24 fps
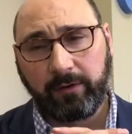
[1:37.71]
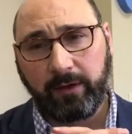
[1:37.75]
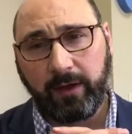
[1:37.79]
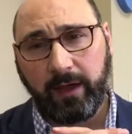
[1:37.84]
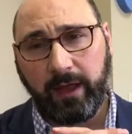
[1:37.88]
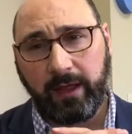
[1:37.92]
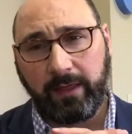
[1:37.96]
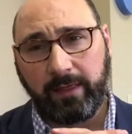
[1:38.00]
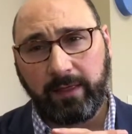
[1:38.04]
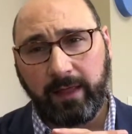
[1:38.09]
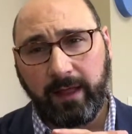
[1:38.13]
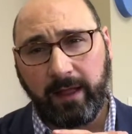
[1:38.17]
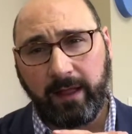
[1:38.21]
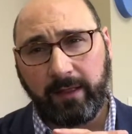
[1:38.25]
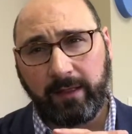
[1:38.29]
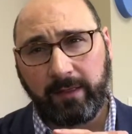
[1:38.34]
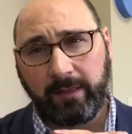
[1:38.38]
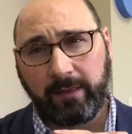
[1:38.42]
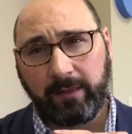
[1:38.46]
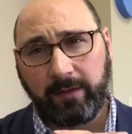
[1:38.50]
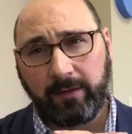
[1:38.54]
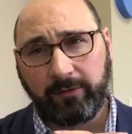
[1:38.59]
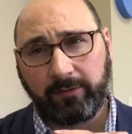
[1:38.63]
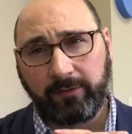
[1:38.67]

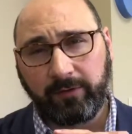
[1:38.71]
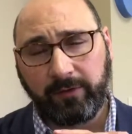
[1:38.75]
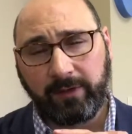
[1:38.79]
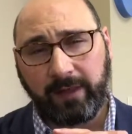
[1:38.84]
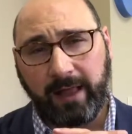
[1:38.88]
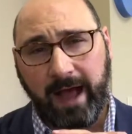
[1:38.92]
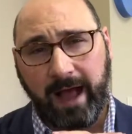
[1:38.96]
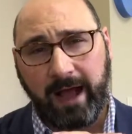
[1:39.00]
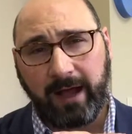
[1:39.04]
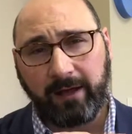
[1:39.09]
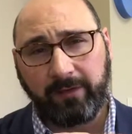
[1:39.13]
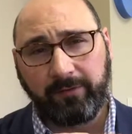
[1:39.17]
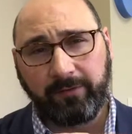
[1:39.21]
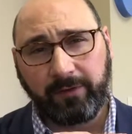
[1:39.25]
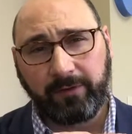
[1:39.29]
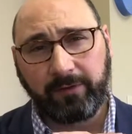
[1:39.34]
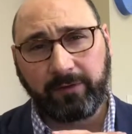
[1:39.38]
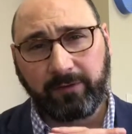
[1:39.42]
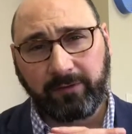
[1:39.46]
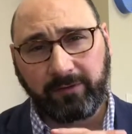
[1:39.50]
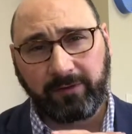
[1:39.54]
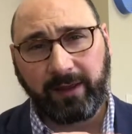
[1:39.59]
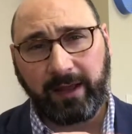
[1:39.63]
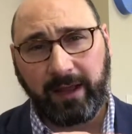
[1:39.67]
and there's a lack of
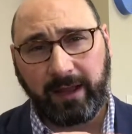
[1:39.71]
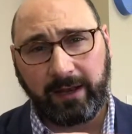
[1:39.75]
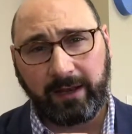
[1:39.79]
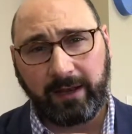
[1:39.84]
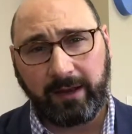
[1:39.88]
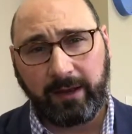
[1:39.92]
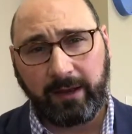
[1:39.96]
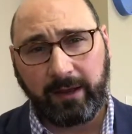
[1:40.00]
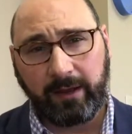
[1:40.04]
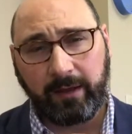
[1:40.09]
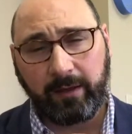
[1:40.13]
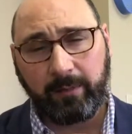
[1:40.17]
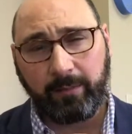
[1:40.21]
understanding